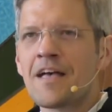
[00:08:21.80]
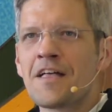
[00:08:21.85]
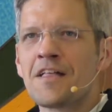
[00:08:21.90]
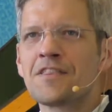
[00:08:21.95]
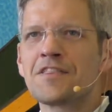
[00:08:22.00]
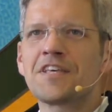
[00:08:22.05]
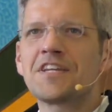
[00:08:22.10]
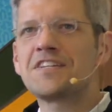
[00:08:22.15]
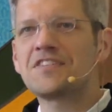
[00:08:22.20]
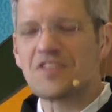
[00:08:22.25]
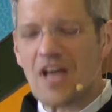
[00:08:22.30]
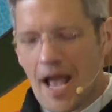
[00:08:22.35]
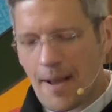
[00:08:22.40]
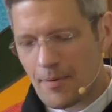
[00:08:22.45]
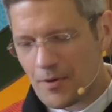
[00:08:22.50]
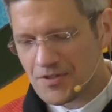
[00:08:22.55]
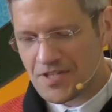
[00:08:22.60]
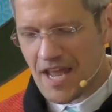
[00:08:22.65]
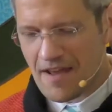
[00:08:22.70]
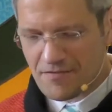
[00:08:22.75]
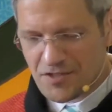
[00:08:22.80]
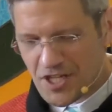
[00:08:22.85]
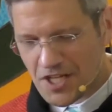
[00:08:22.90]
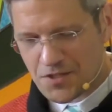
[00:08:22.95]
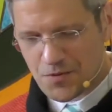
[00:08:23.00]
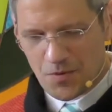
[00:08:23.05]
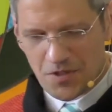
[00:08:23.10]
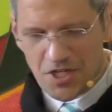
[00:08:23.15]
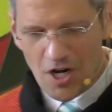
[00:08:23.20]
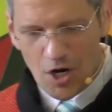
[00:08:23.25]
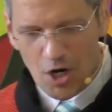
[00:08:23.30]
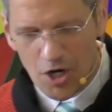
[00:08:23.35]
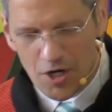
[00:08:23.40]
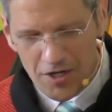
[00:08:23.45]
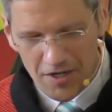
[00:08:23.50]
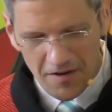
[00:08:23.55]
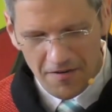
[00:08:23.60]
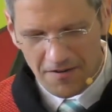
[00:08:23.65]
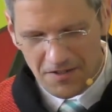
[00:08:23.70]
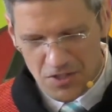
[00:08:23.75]
The disciples have just
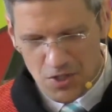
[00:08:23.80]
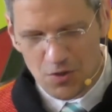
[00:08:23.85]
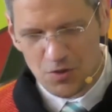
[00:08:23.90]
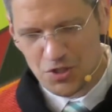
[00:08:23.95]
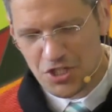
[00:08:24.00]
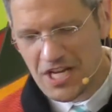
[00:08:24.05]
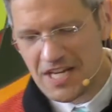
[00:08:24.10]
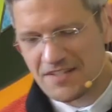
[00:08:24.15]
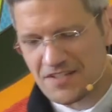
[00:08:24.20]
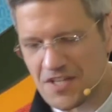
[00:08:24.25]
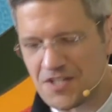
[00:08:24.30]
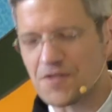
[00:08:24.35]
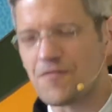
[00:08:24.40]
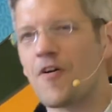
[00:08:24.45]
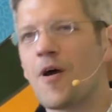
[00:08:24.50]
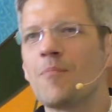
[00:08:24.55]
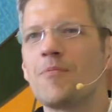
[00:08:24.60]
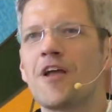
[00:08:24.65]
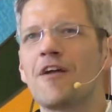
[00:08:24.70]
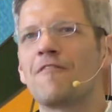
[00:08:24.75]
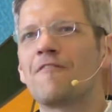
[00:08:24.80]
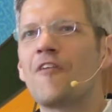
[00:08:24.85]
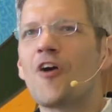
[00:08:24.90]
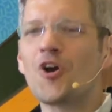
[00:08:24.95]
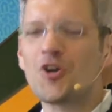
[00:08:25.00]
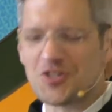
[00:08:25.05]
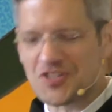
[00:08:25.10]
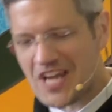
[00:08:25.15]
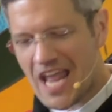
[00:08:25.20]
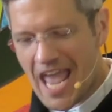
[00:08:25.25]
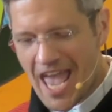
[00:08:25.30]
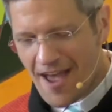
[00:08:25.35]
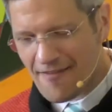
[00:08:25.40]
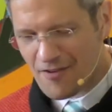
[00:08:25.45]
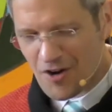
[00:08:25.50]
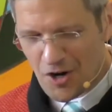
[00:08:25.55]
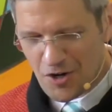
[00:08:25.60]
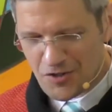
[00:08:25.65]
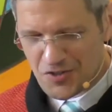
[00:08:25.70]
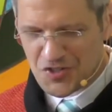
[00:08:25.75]
returned to Jesus from their first
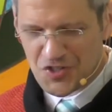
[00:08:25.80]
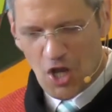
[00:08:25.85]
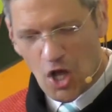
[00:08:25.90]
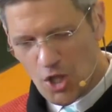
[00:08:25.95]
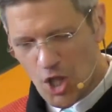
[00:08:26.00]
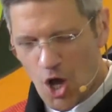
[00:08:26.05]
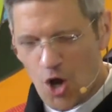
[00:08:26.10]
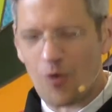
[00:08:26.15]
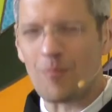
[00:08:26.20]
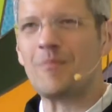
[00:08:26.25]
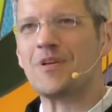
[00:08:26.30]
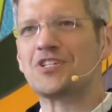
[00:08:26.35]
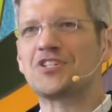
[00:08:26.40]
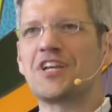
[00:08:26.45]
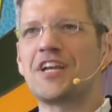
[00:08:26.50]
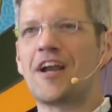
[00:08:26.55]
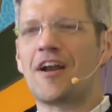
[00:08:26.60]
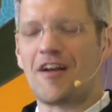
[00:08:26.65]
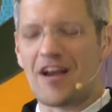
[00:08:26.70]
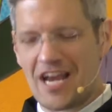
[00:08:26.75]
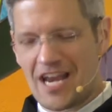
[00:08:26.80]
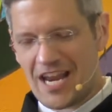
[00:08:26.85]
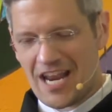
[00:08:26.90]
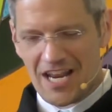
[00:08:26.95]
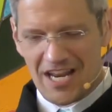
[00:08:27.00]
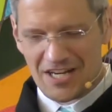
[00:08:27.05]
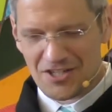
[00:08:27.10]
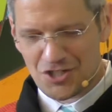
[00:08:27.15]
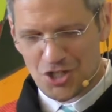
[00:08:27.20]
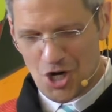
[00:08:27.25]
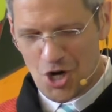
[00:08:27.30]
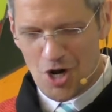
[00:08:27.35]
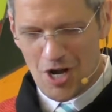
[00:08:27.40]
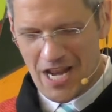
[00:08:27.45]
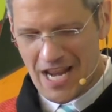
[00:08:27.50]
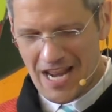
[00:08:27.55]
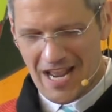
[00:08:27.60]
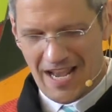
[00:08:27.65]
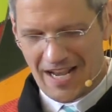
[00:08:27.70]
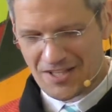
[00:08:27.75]
ever solo missionary
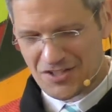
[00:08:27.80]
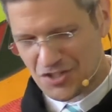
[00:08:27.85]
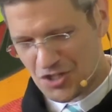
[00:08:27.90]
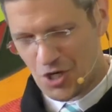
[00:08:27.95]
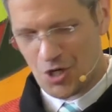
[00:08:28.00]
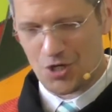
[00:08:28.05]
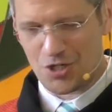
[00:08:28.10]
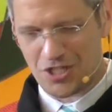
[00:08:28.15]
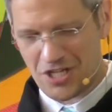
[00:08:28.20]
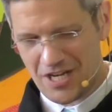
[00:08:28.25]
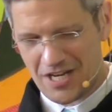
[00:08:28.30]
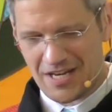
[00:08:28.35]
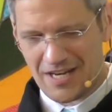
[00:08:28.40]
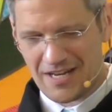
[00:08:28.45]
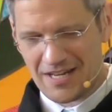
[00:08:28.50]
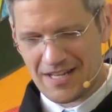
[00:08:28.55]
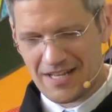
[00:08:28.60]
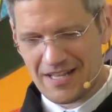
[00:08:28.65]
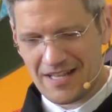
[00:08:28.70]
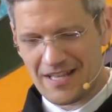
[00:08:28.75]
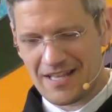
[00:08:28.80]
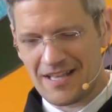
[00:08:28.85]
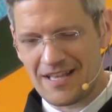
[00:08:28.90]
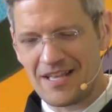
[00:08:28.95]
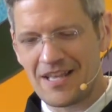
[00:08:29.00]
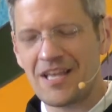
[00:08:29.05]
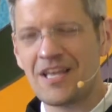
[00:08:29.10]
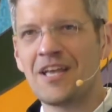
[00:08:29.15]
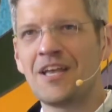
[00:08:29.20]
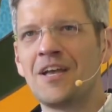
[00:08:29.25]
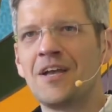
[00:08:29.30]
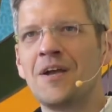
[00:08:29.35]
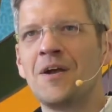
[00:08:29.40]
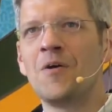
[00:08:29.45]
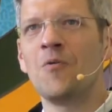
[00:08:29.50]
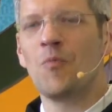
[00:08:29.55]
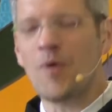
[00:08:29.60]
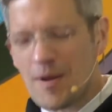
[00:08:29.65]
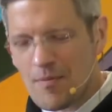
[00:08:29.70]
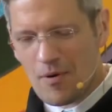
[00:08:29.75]
journey excursion.
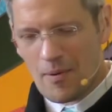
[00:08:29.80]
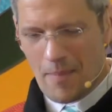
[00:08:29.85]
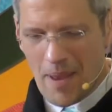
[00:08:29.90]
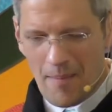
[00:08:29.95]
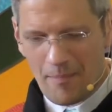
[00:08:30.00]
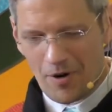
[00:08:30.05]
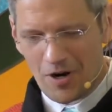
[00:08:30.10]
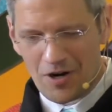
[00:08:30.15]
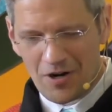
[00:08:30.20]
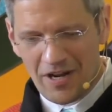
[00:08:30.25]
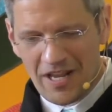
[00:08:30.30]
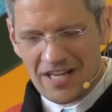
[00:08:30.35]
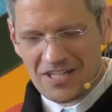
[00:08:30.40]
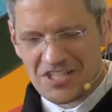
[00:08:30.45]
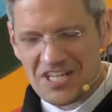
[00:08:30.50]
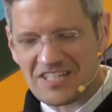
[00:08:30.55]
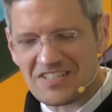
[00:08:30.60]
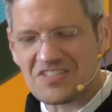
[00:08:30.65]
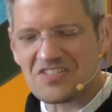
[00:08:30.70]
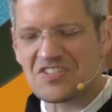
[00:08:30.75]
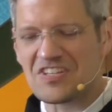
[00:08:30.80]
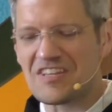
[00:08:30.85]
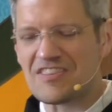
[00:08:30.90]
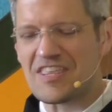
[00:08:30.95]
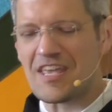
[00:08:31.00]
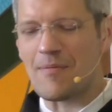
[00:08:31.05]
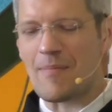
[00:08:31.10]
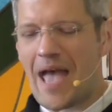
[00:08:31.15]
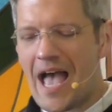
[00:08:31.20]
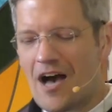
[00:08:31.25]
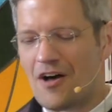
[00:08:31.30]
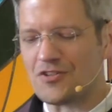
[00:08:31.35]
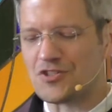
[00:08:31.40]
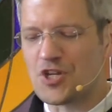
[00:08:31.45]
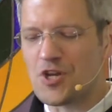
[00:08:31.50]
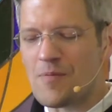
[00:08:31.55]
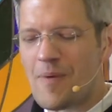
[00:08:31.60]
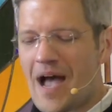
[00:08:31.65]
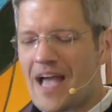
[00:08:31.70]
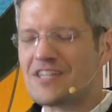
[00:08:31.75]
We remember Jesus sent them out
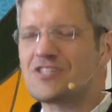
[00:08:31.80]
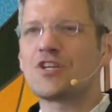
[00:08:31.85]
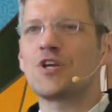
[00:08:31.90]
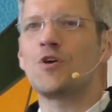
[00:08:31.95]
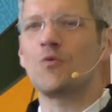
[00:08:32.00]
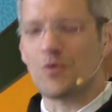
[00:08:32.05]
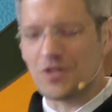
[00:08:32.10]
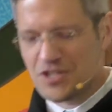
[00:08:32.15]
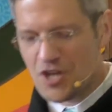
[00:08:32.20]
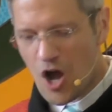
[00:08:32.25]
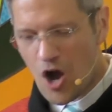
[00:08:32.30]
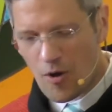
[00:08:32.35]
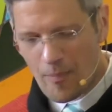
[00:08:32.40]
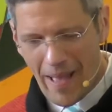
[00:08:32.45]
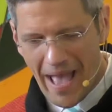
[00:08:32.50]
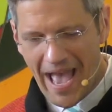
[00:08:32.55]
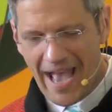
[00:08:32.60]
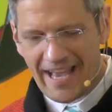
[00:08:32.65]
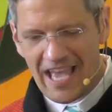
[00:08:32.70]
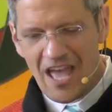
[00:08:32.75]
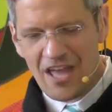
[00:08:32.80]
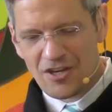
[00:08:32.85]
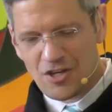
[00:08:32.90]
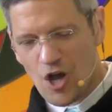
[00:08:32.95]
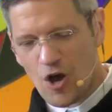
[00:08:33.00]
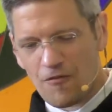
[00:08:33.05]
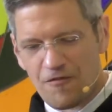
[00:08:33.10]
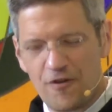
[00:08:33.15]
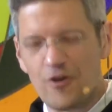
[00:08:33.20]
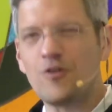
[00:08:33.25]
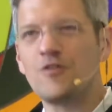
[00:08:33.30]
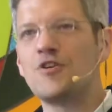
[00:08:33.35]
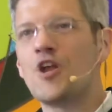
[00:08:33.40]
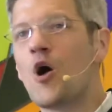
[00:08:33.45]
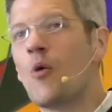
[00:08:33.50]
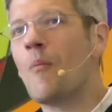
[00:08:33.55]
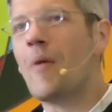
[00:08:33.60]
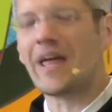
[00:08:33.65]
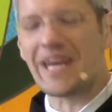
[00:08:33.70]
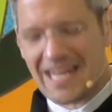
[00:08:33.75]
two by two with no bag, no food,
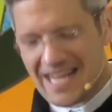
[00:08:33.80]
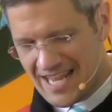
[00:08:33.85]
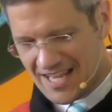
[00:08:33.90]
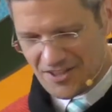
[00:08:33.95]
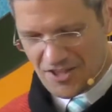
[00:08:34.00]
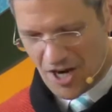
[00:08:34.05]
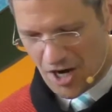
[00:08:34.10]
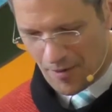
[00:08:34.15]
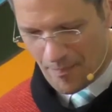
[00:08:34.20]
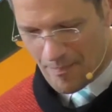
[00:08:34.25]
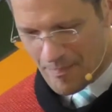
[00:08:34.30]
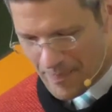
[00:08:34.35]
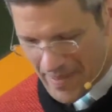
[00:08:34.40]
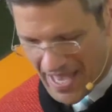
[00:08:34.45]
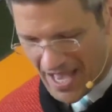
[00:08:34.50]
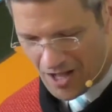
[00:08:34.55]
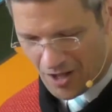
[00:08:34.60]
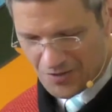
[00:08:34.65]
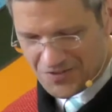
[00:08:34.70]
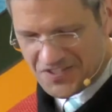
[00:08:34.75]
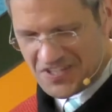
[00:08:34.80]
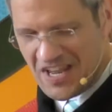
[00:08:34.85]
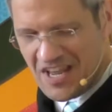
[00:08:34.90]
no money in their belts,